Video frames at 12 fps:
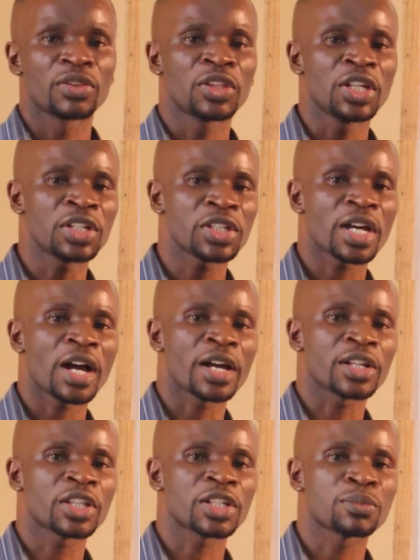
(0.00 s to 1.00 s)
These
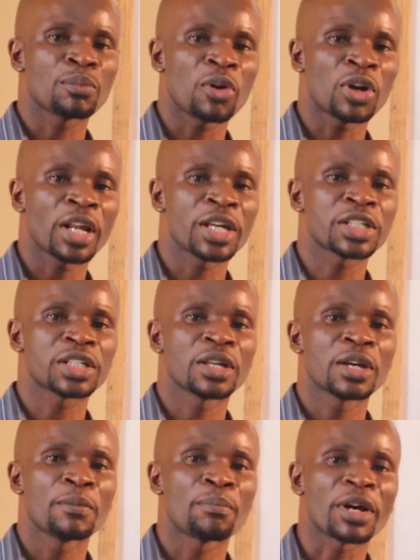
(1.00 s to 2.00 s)
are the smallest
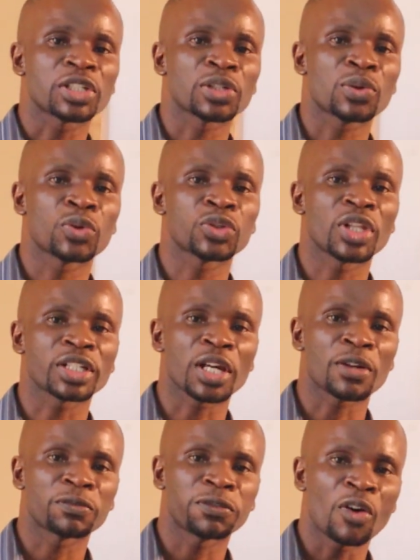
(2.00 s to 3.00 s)
particles that
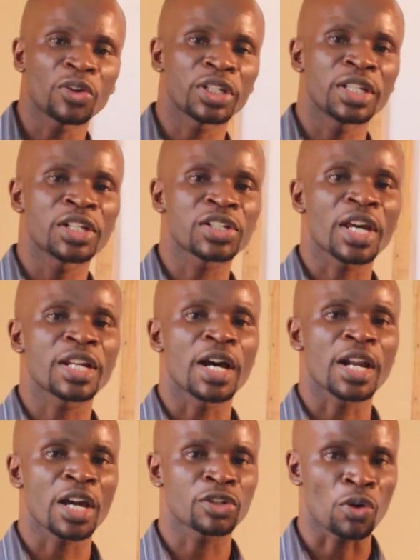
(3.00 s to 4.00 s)
are found inside
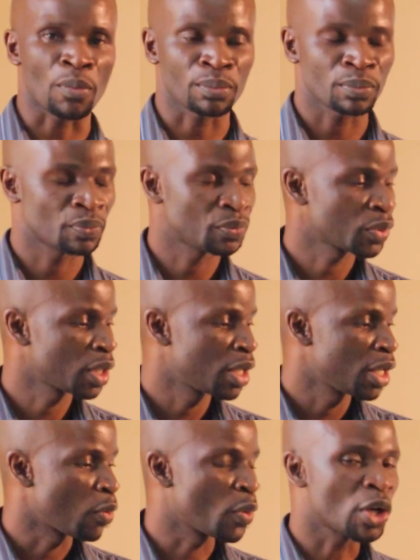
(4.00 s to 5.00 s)
an atom.
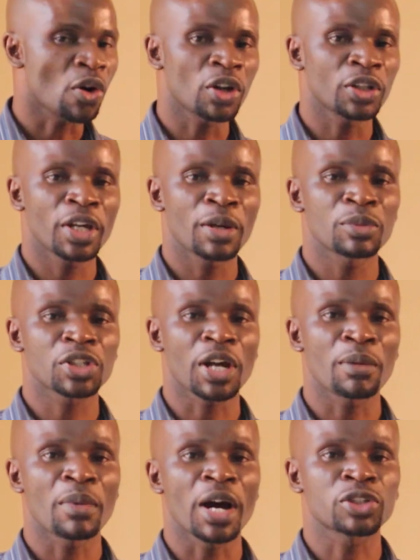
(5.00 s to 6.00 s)
We call them
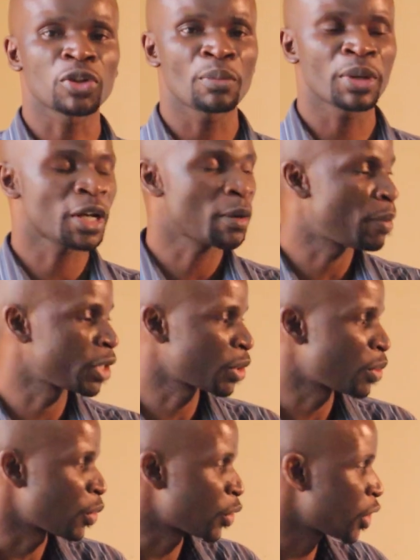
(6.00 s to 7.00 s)
subatomic
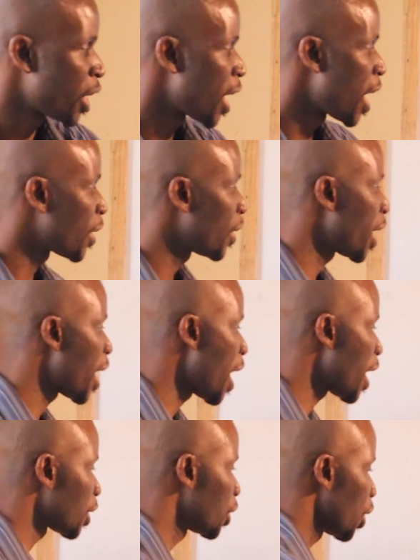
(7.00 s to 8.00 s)
particles, and there
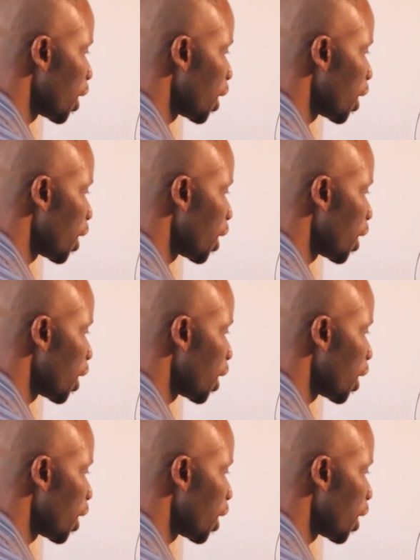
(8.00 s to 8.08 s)
are